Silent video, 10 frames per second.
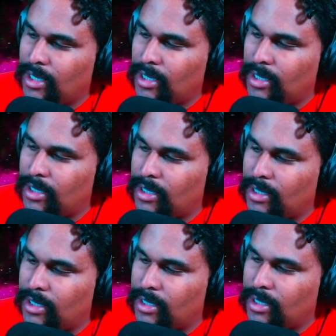
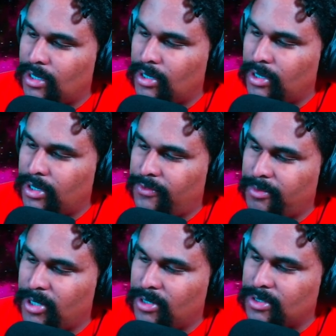Uh, I felt
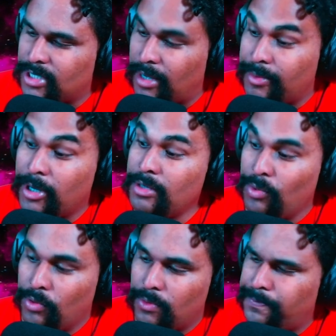my heart stop.
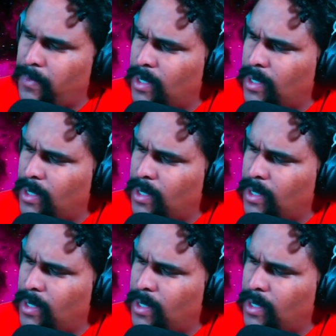Honeymoon.